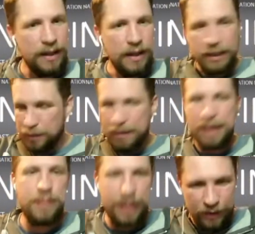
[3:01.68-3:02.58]
so
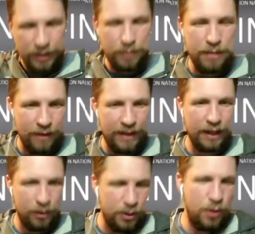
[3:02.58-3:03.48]
maybe there is a bit of that
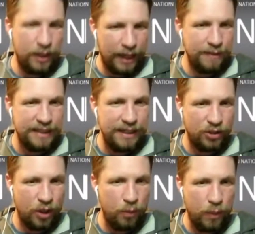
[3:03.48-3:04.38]
computer game
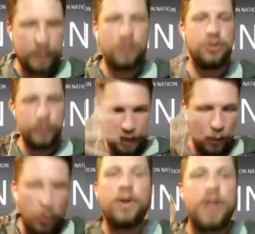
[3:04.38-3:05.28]
syndrome where because you're so
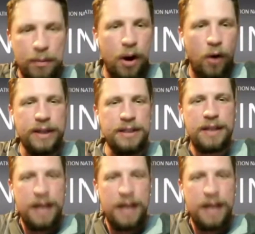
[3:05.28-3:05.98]
occupied